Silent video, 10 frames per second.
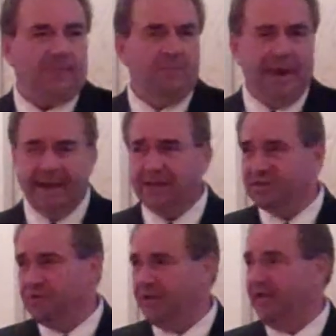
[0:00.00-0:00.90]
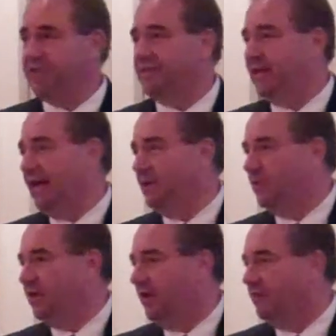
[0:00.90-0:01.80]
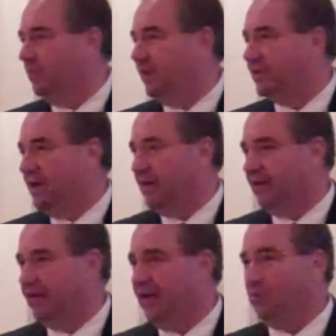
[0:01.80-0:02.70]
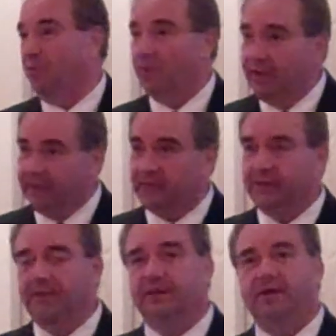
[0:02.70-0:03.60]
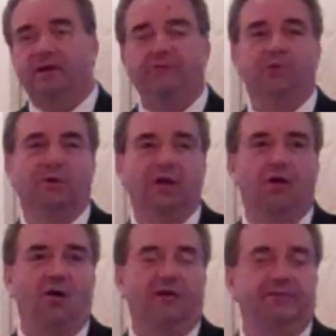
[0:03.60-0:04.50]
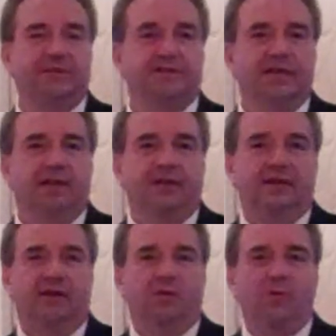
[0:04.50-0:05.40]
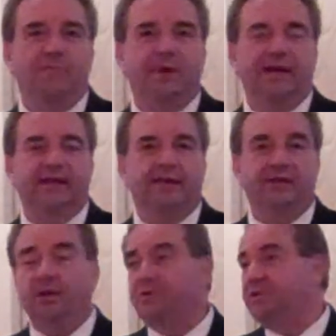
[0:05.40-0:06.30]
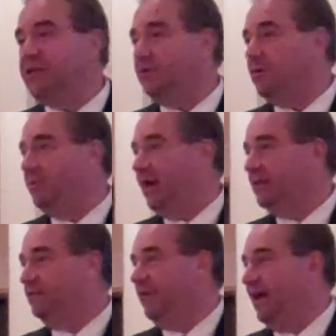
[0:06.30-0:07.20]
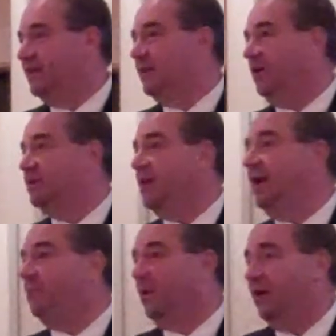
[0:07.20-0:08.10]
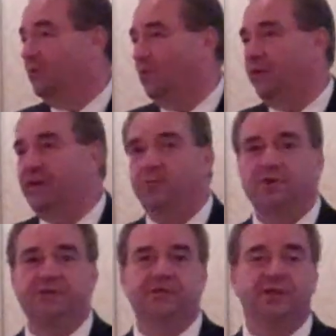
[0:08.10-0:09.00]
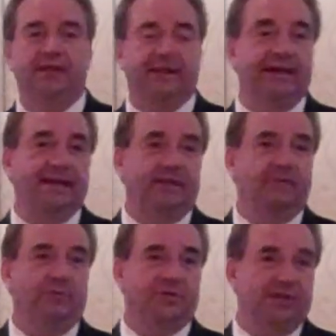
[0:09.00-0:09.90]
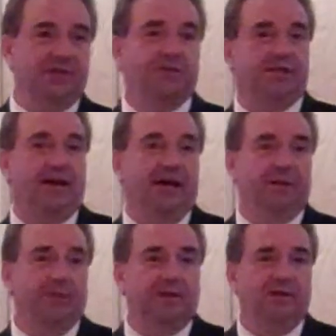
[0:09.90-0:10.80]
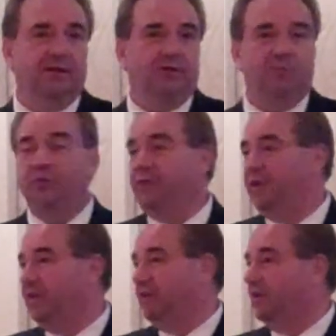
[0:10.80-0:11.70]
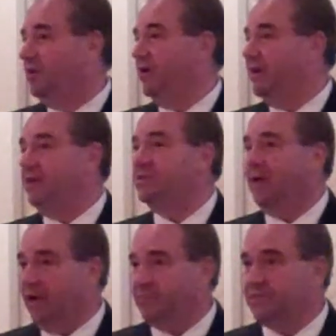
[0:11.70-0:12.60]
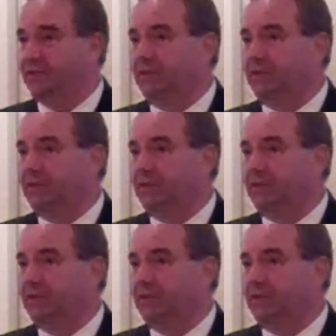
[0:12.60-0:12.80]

back in 2009, when Governor McDonnell and I were running for office, we made no secret about the fact that our top priority was getting Virginia's economy moving again and creating jobs.